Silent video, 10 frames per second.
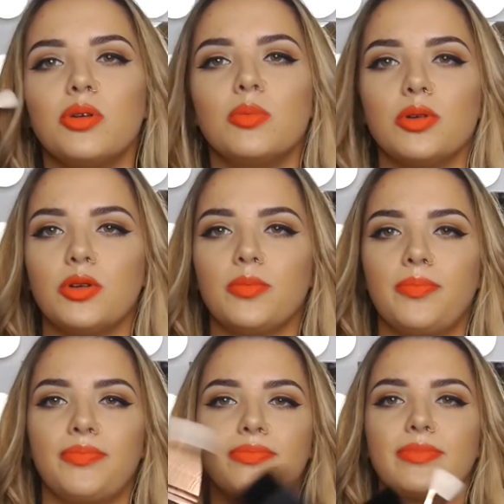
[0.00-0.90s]
boom,
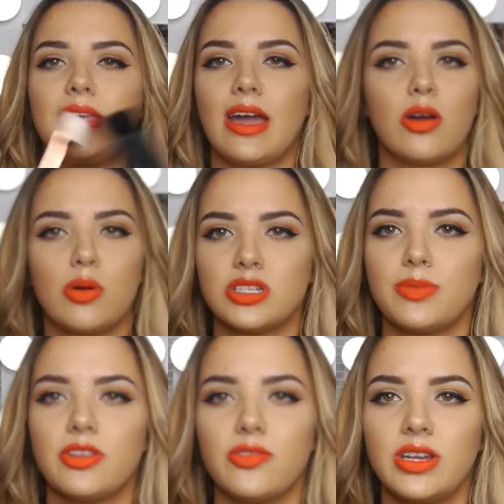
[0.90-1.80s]
boom. Yeah, go watch
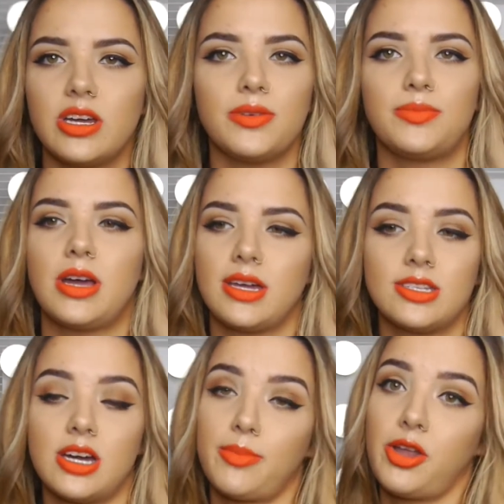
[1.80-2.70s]
my other video. I'm not gonna
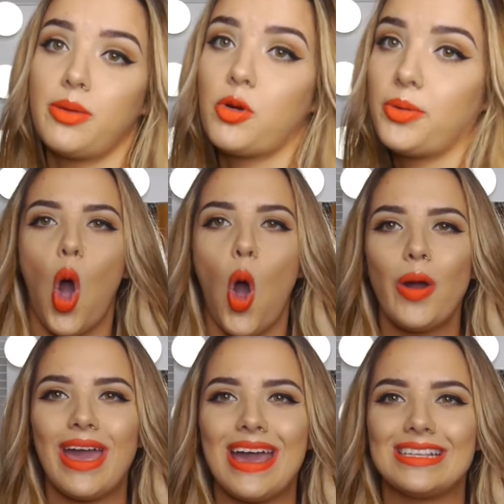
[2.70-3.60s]
talk about it anymore.
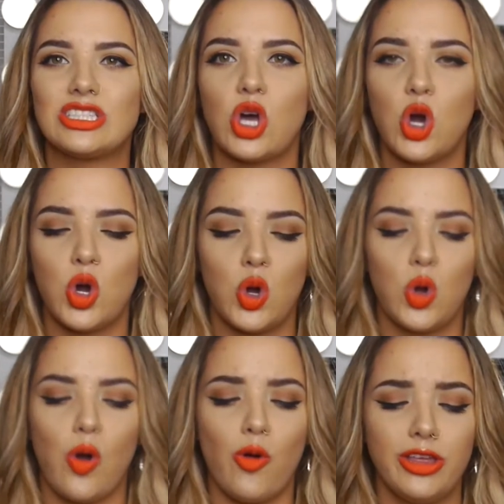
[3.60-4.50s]
Okay,
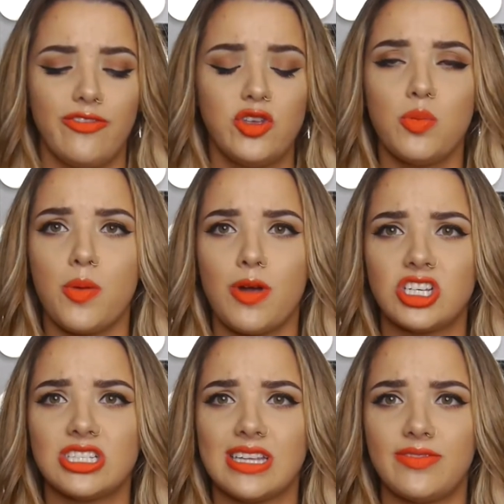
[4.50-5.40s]
so only a few more
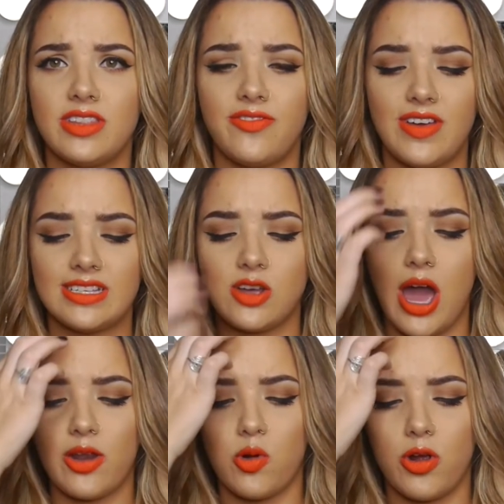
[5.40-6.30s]
brushes left in the face
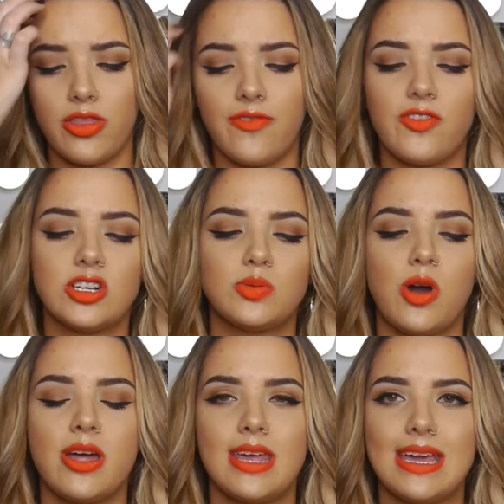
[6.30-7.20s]
category. The first
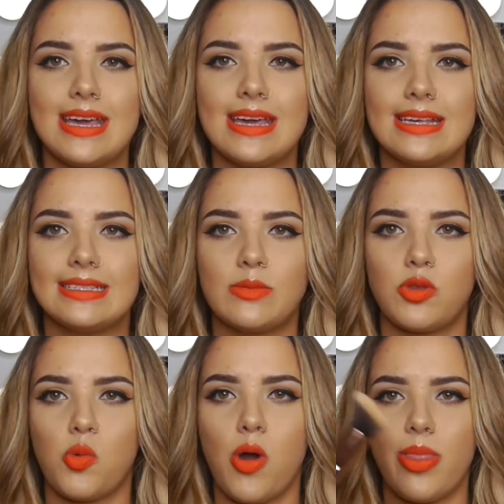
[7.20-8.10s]
one is
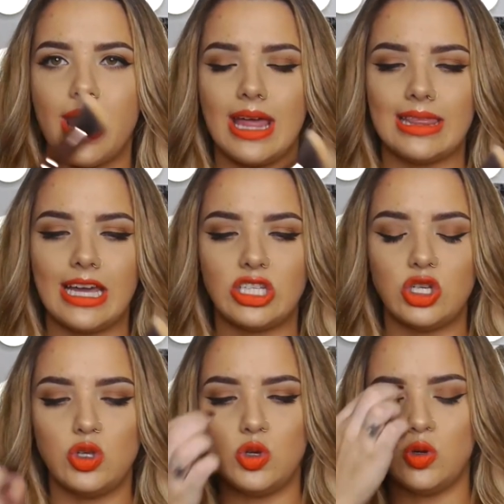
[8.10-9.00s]
the one that I like
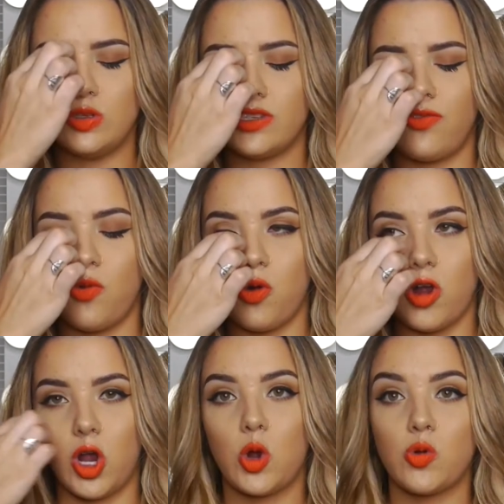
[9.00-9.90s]
to use
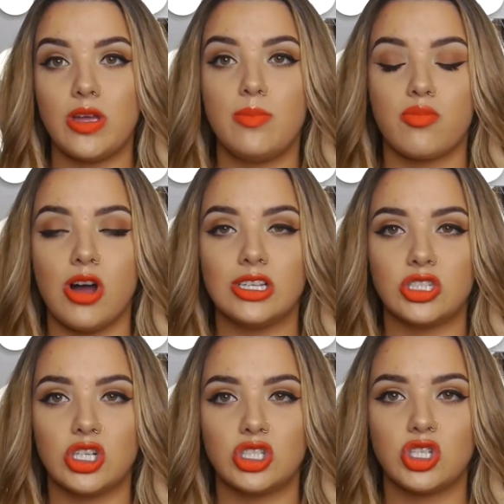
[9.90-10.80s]
for cream
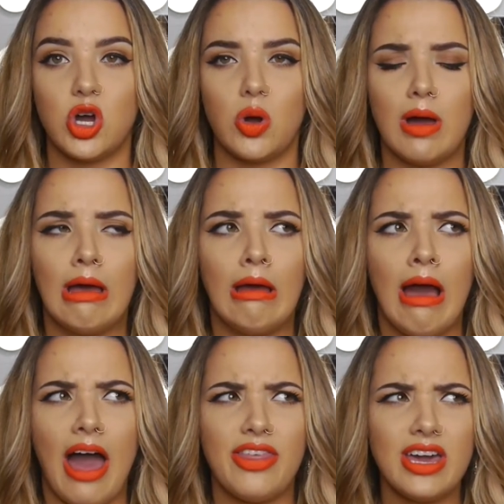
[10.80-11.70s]
bronzer. So
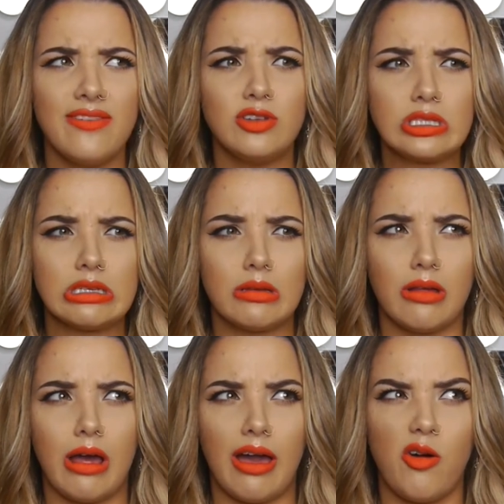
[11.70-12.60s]
I think I've used it
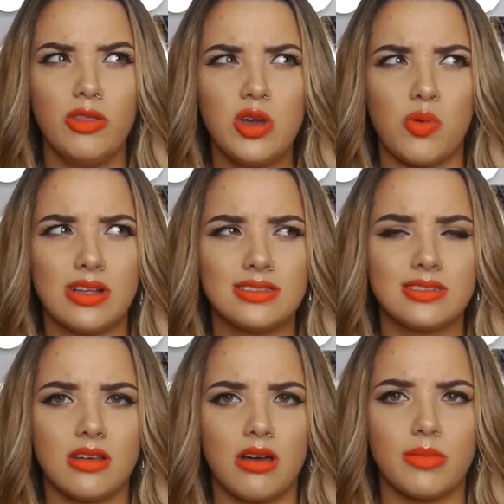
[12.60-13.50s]
only
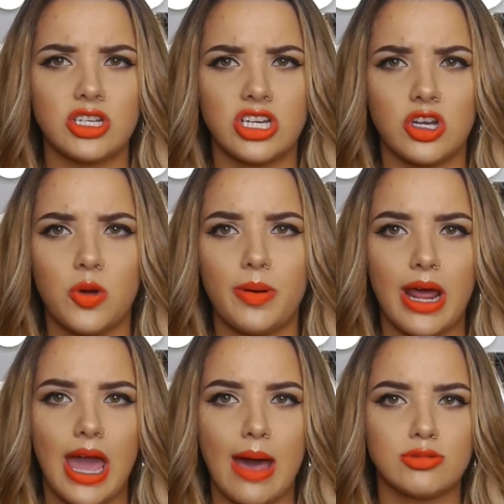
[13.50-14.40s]
once on my channel, but
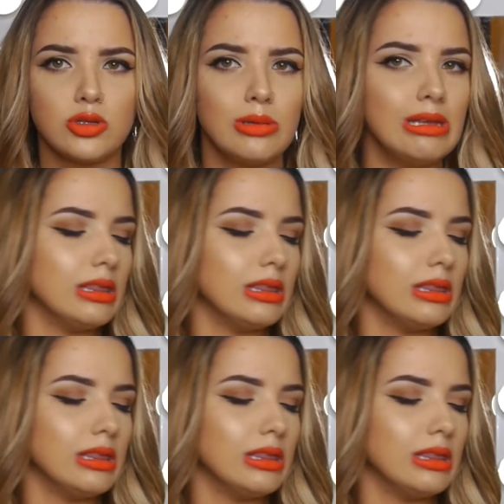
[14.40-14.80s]
I absolutely